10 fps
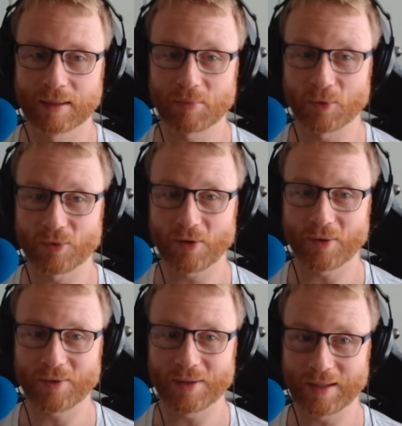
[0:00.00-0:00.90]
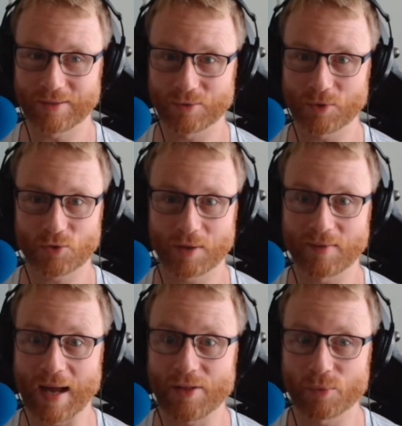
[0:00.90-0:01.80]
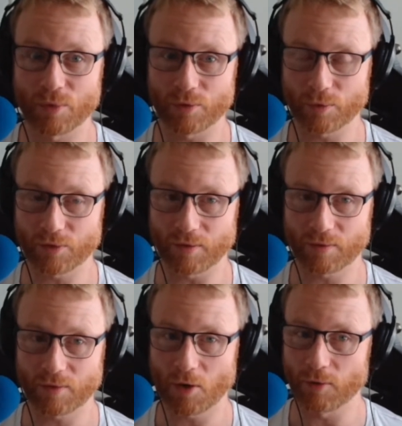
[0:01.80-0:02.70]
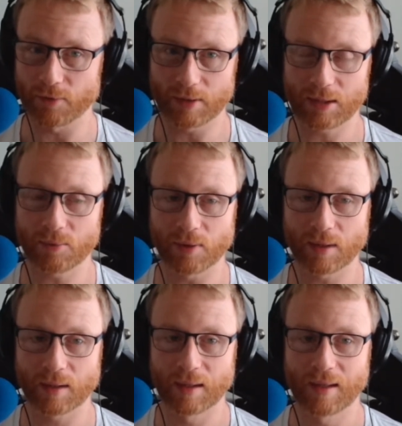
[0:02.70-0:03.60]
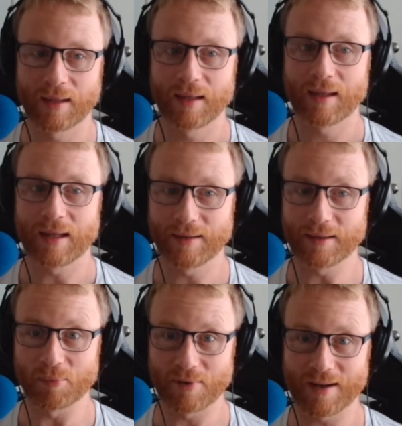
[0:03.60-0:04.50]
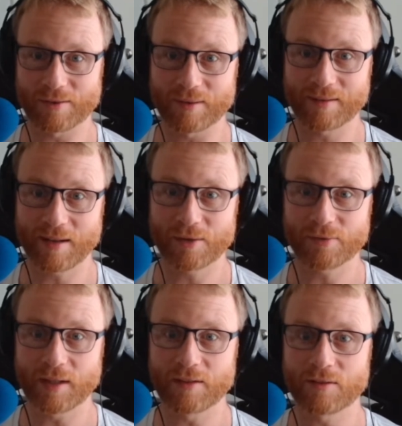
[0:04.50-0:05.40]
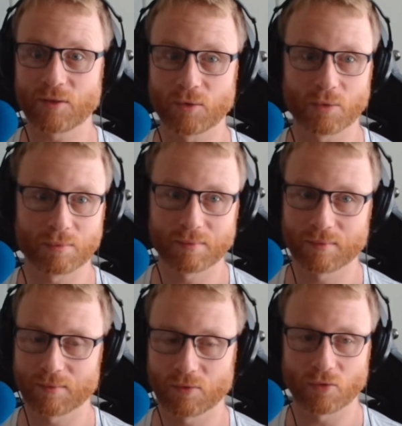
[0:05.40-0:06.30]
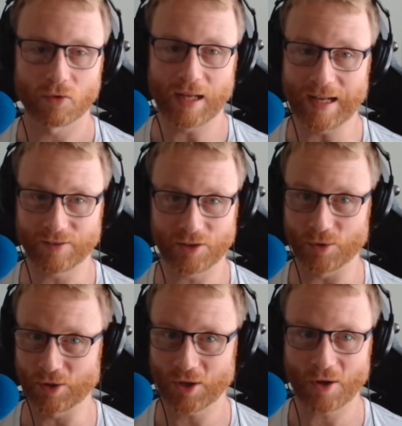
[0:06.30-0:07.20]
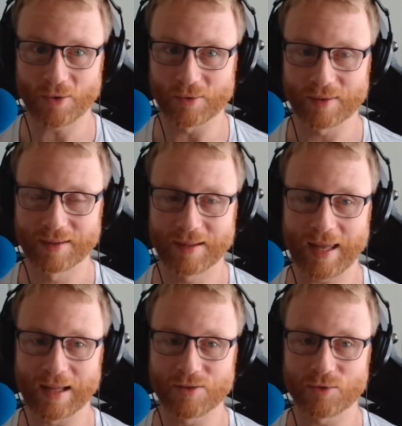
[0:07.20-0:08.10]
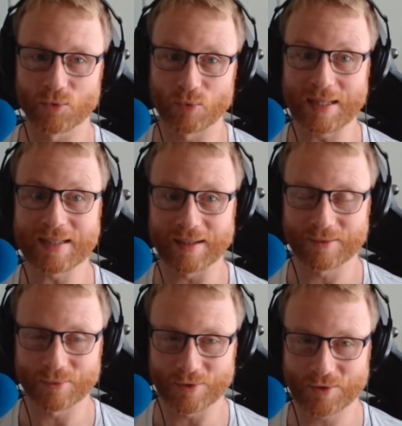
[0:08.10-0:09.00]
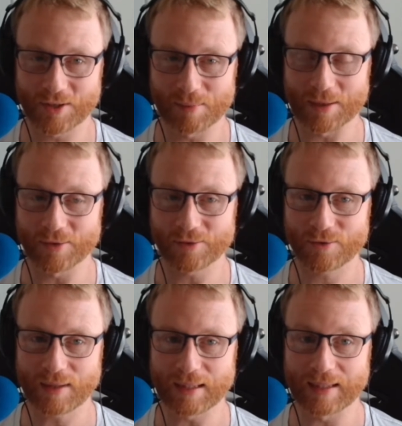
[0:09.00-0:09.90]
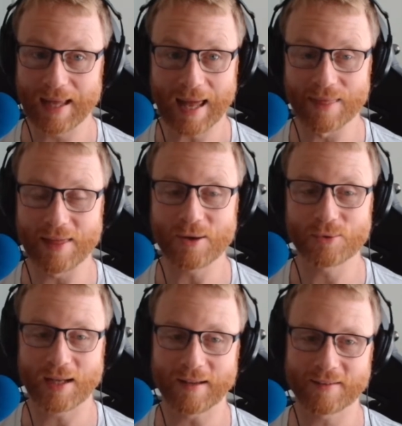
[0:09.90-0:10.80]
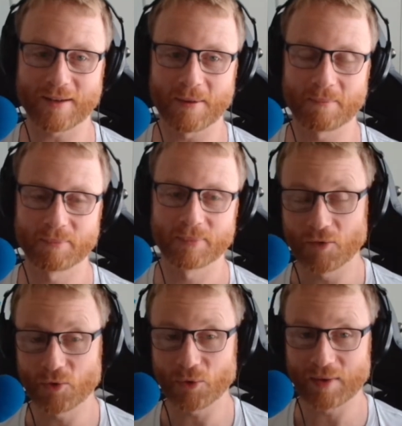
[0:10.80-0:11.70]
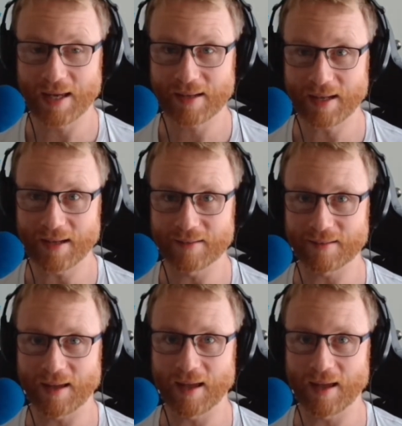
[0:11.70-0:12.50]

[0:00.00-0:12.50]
but also you need to retrieve other resources over a network. And then the browser itself needs to execute the code and to render what's going to be on the screen, and that all takes time. Of course, nowadays,